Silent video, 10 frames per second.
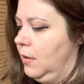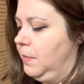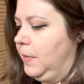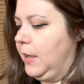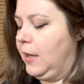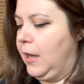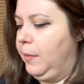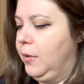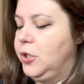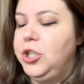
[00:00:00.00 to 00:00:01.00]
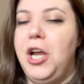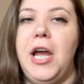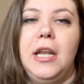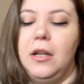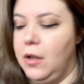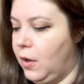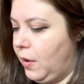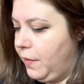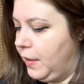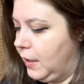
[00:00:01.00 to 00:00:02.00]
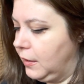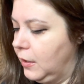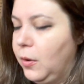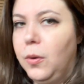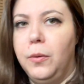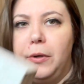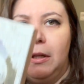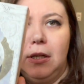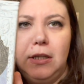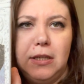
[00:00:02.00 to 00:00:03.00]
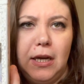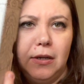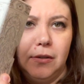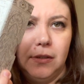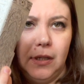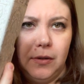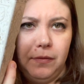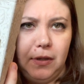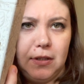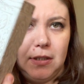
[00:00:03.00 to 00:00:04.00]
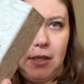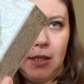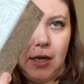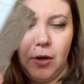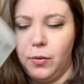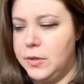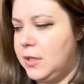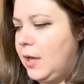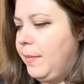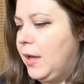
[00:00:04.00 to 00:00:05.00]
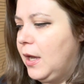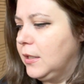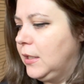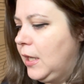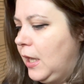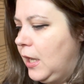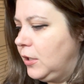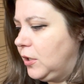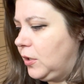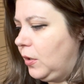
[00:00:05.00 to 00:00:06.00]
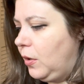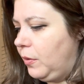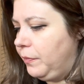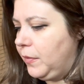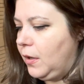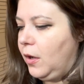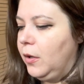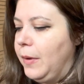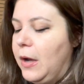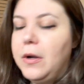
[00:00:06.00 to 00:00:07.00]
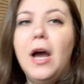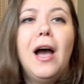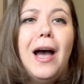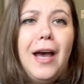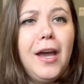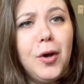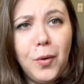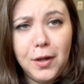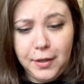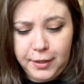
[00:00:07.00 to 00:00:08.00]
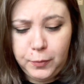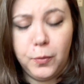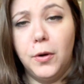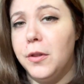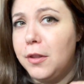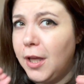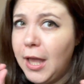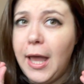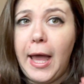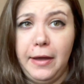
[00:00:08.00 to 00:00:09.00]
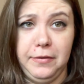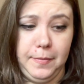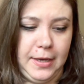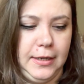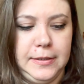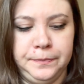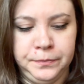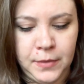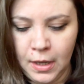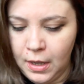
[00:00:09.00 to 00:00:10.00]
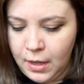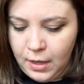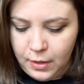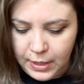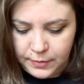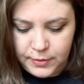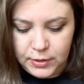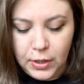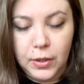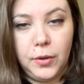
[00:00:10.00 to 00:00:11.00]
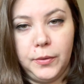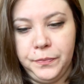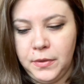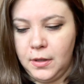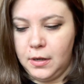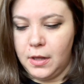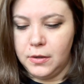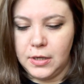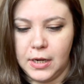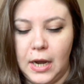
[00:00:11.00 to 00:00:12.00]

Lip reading: but I appreciate all the gold and the details. I don't know if you can see it, that go into that box. Just all around high quality, worth every penny. Okay, so another deck I